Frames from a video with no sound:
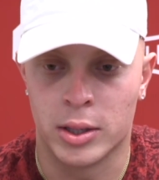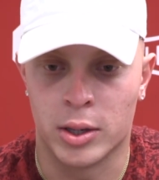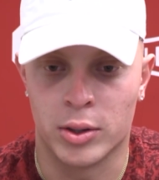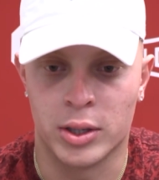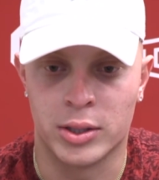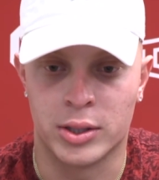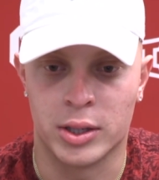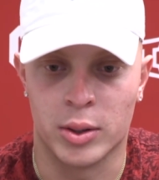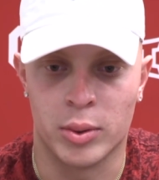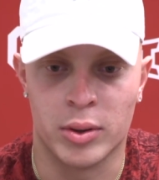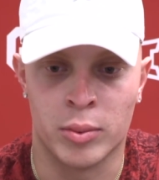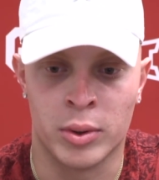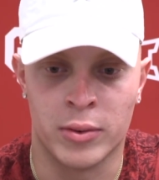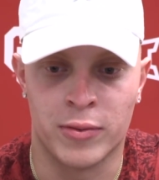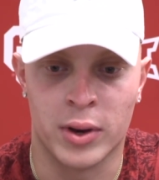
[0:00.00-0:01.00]
this year
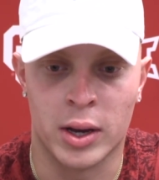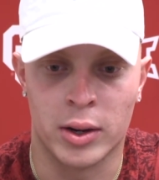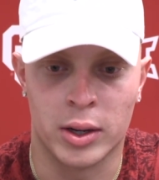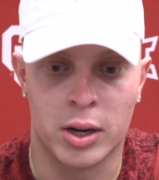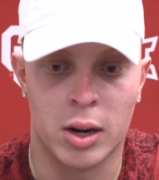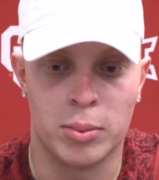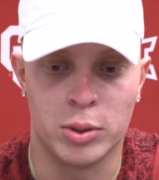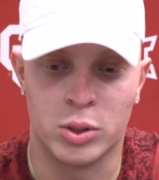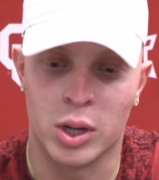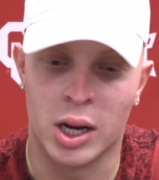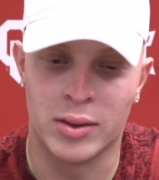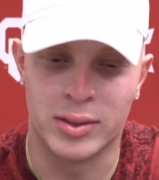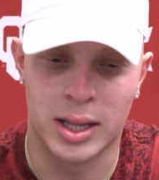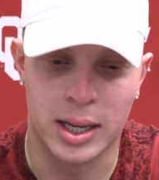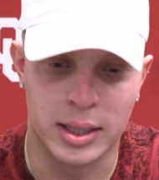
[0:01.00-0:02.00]
we found a couple
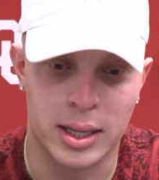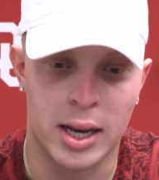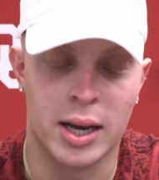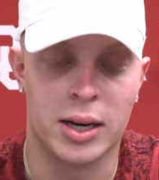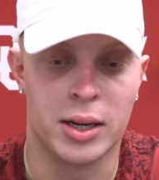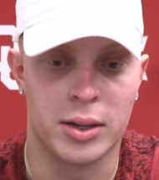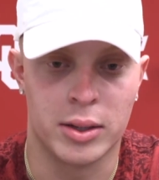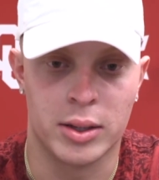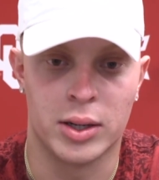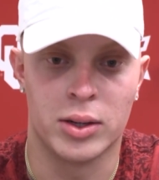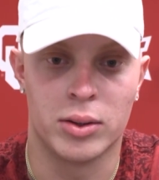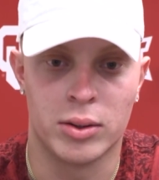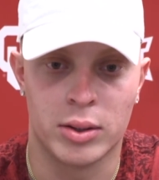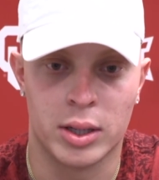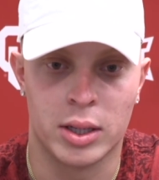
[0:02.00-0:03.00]
drives like that
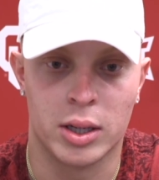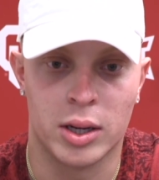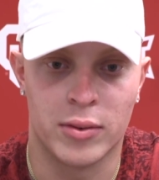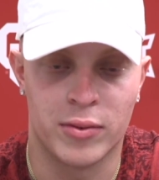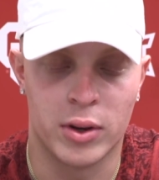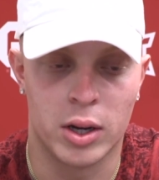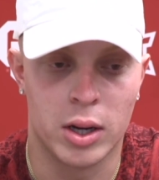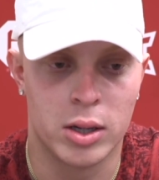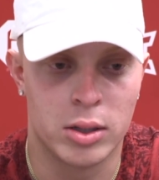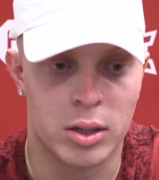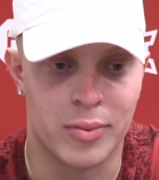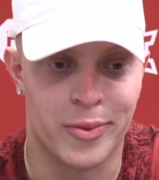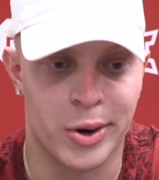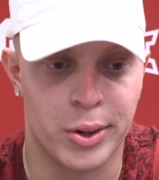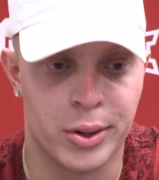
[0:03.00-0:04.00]
and have
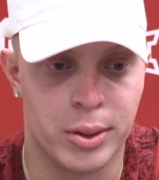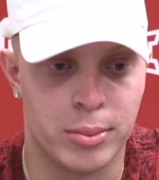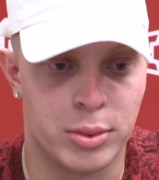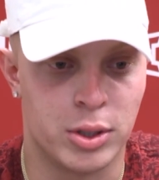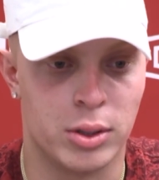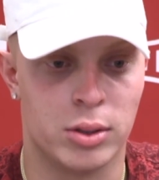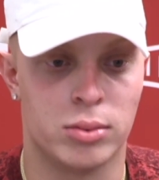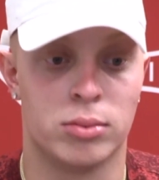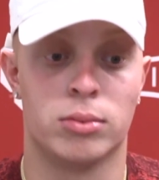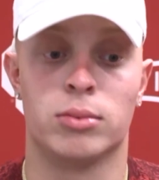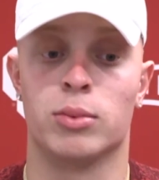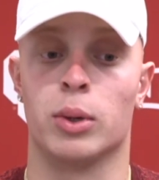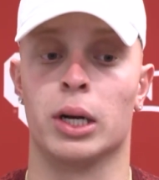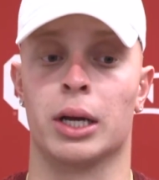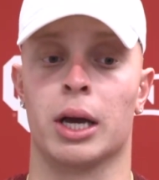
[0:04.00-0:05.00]
converted them to
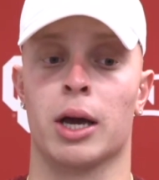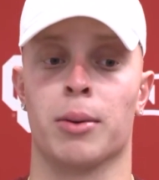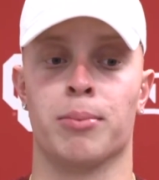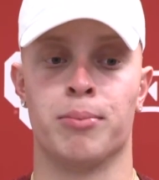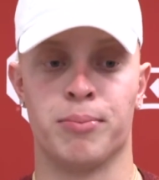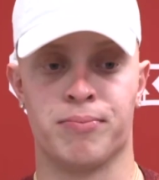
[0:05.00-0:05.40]
win a game.